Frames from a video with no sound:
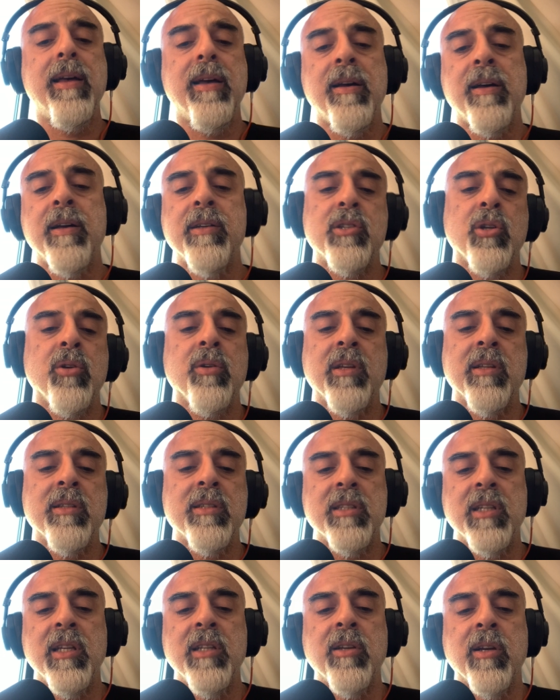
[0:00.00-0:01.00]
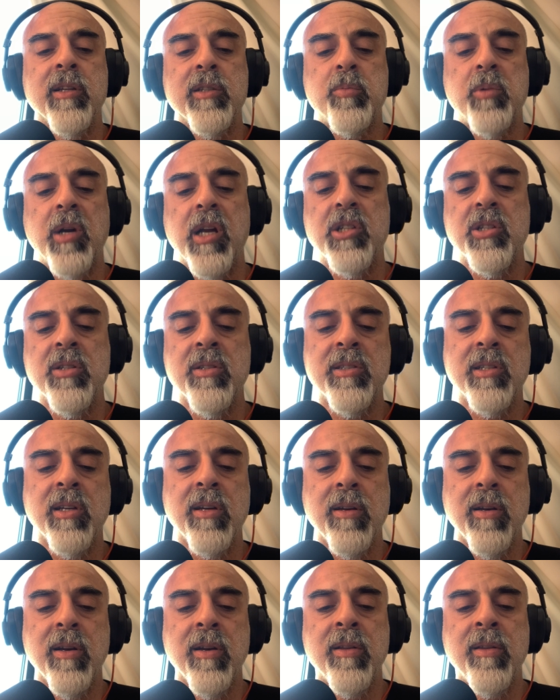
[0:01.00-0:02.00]
so you can see the expressions
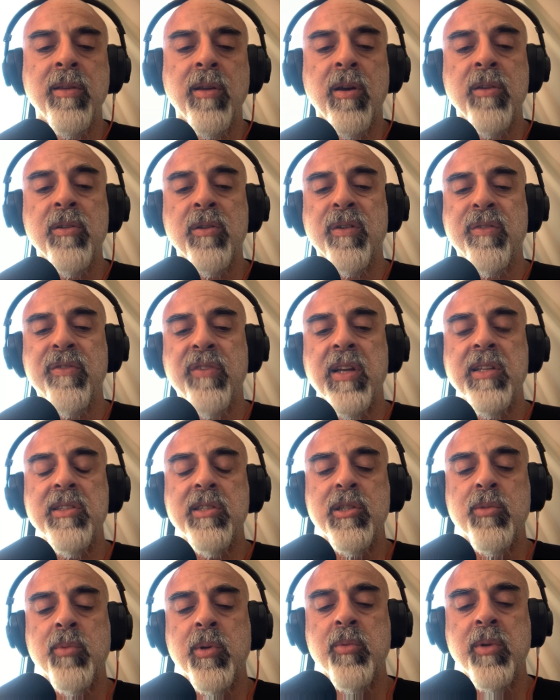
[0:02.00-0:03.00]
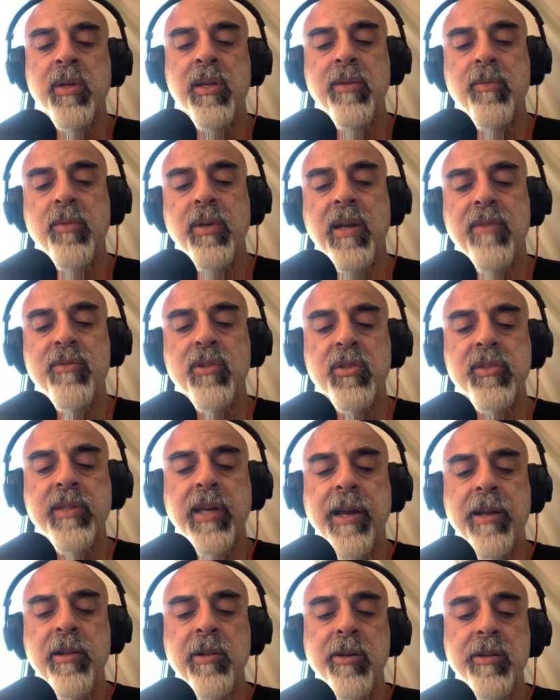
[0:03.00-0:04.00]
on our faces when we have those
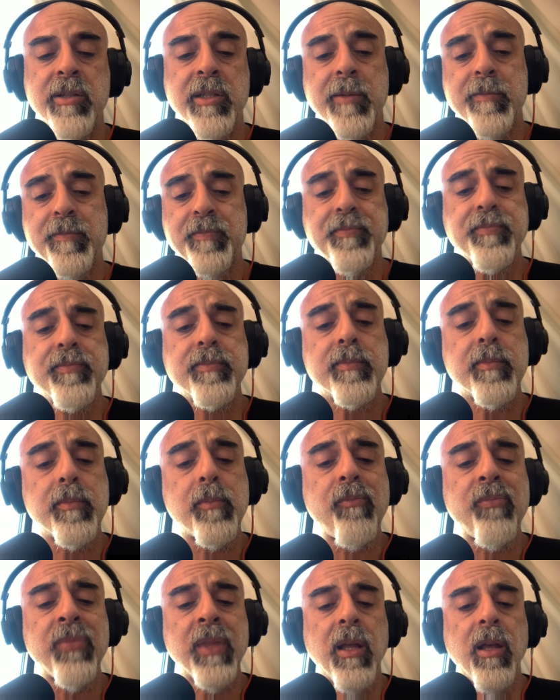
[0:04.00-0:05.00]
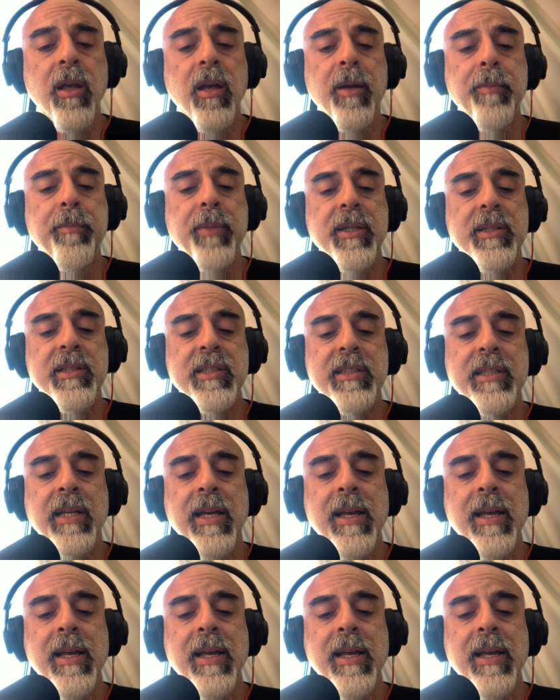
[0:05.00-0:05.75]
dialogues. But